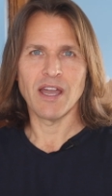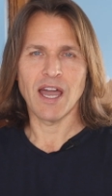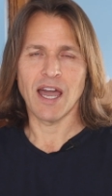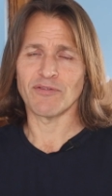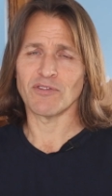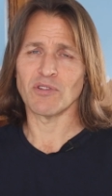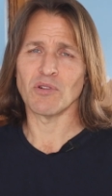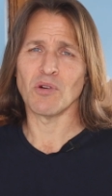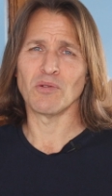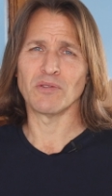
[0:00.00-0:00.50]

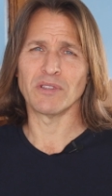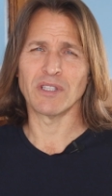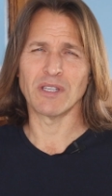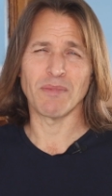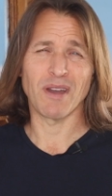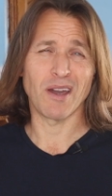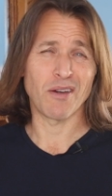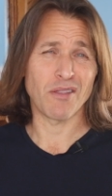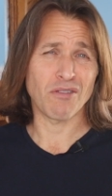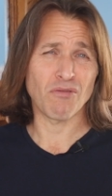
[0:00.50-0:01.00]
After only
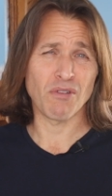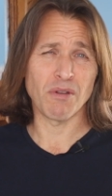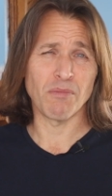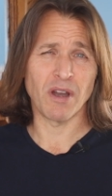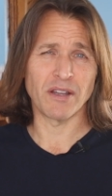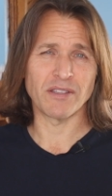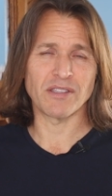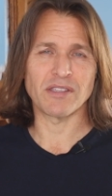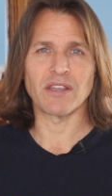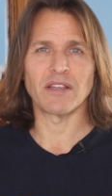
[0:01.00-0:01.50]
about 3
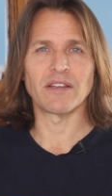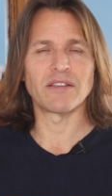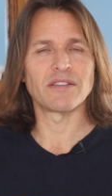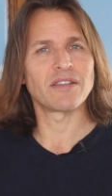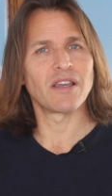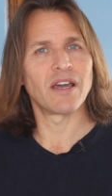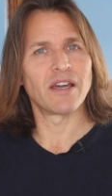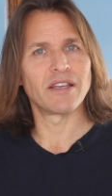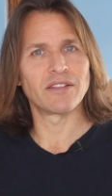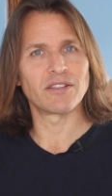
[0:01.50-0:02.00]
months, that I
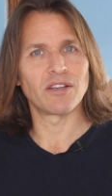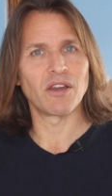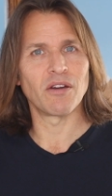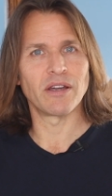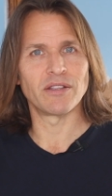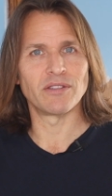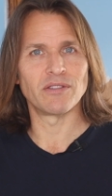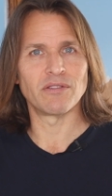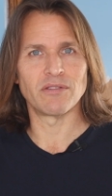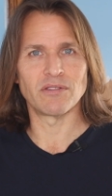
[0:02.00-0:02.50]
decided to go
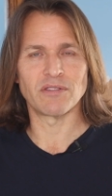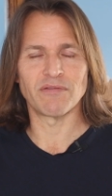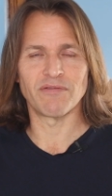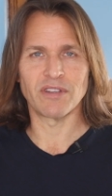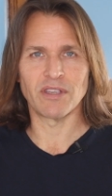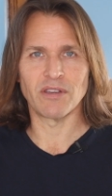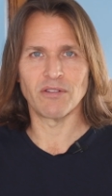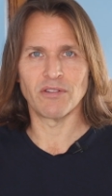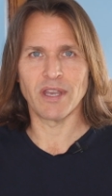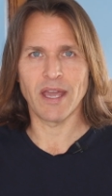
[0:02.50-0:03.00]
ahead and do this
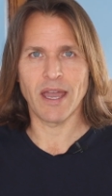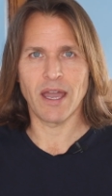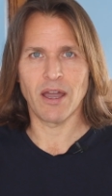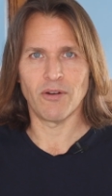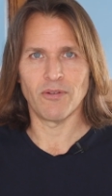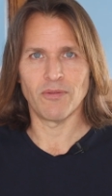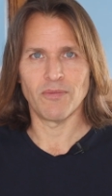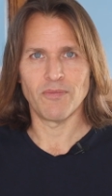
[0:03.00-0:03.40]
video now.